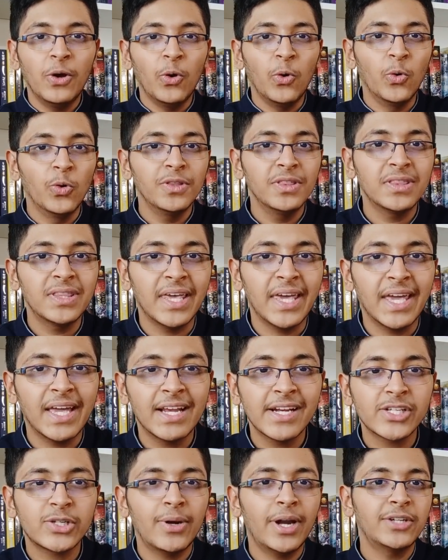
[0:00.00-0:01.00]
own
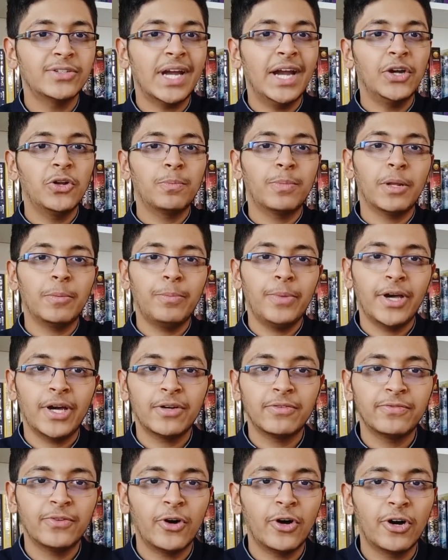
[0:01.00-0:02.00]
thing? Should I try to prepare
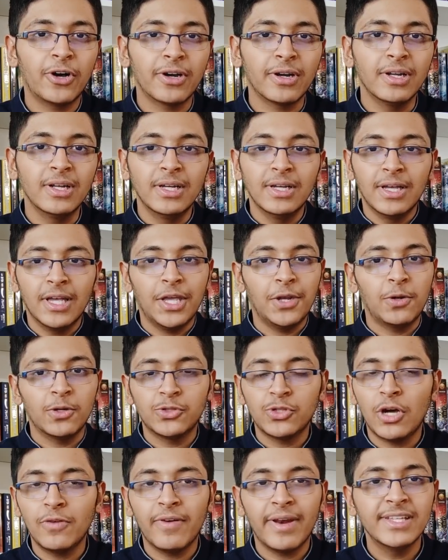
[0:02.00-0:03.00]
for, you know,
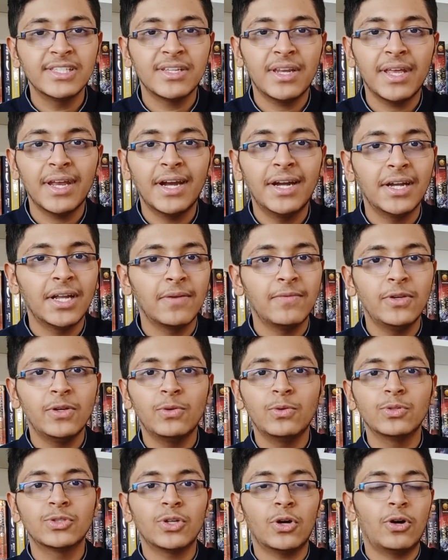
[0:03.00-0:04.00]
software engineering
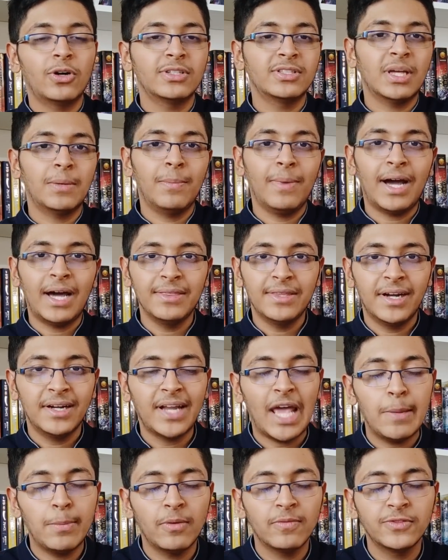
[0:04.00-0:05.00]
interviews or some other
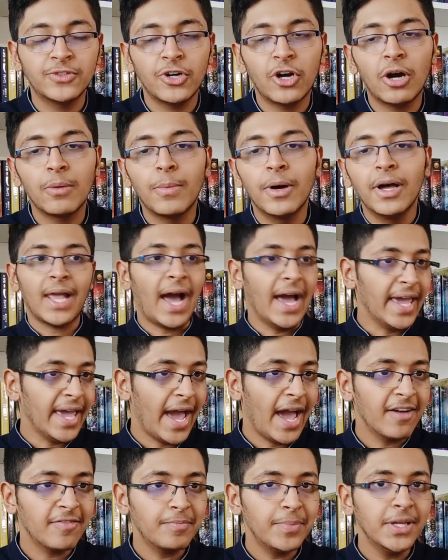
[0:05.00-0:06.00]
type of job? I
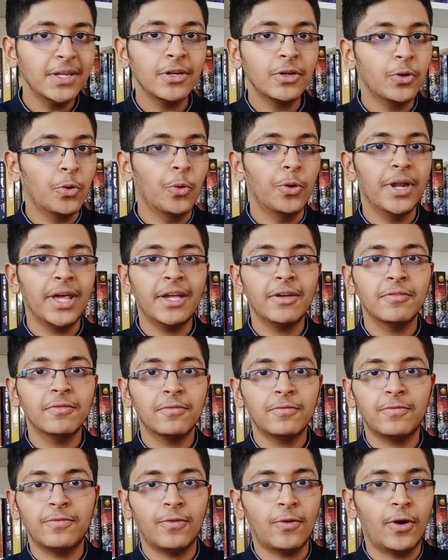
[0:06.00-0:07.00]
have been
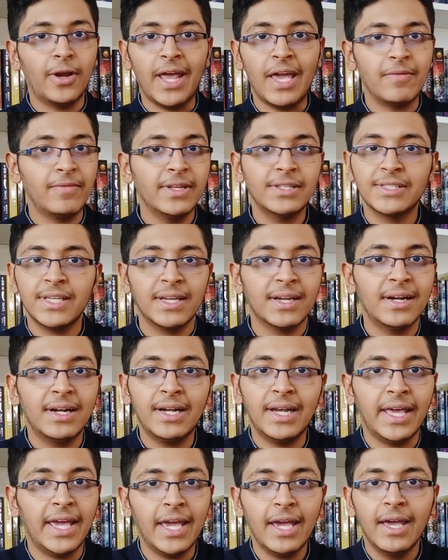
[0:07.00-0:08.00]
coding for every single
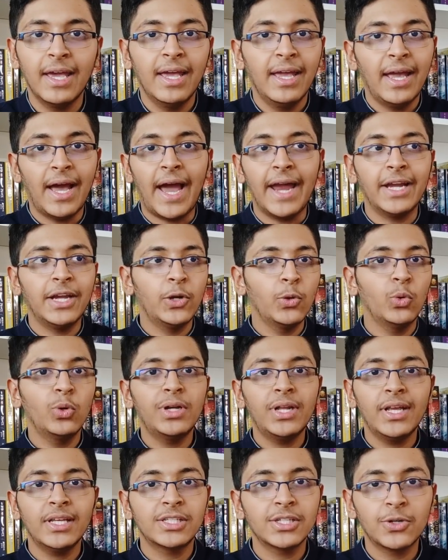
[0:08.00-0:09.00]
day. I do
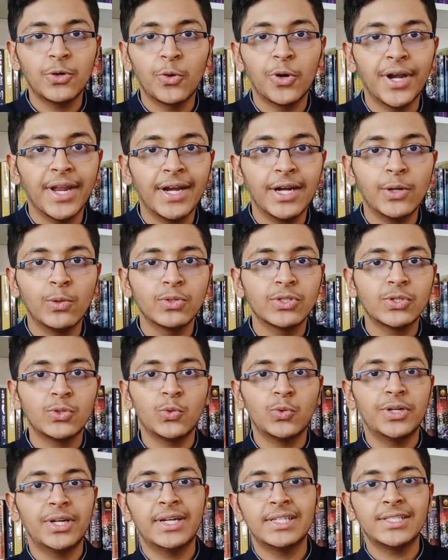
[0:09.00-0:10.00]
teach coding to
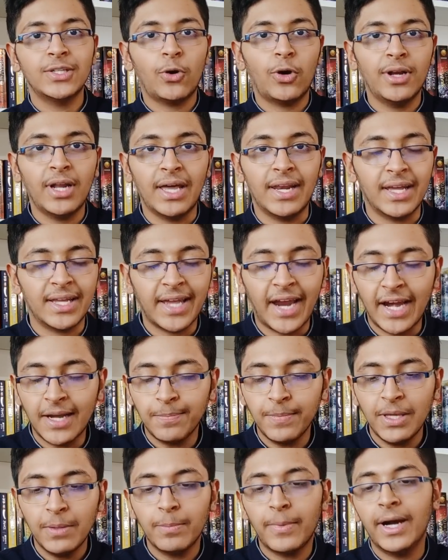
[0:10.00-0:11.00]
students on an
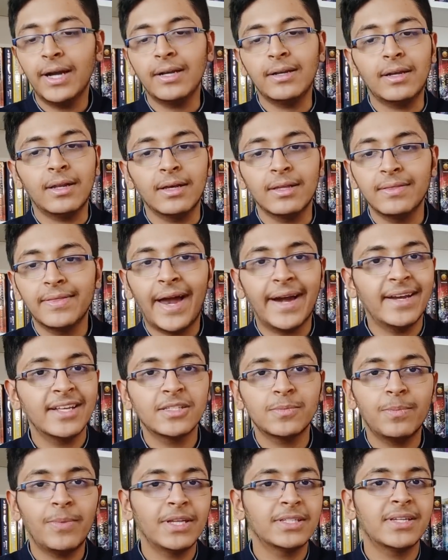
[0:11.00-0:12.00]
academy, but that
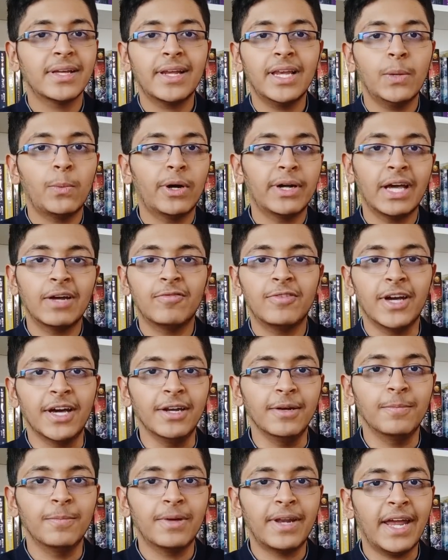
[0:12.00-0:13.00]
is basically what I've
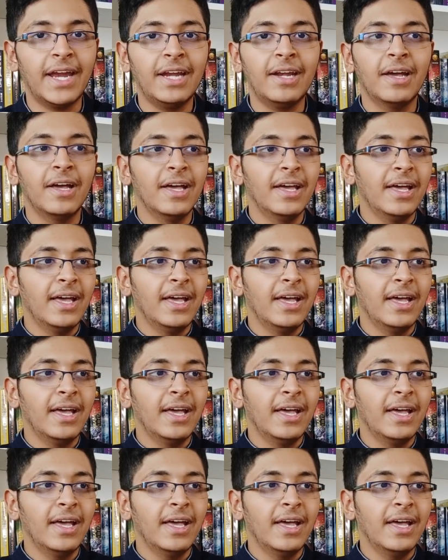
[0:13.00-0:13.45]
done, right?